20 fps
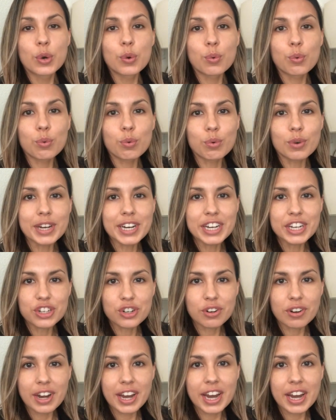
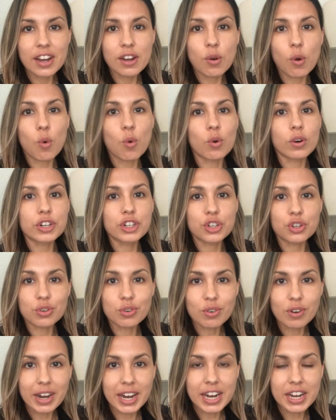Retrain or
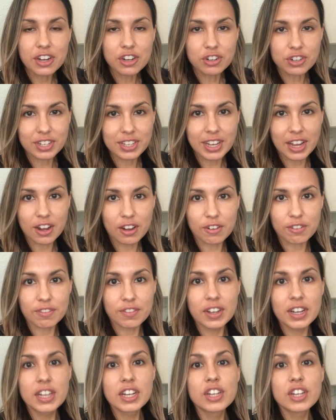train yourself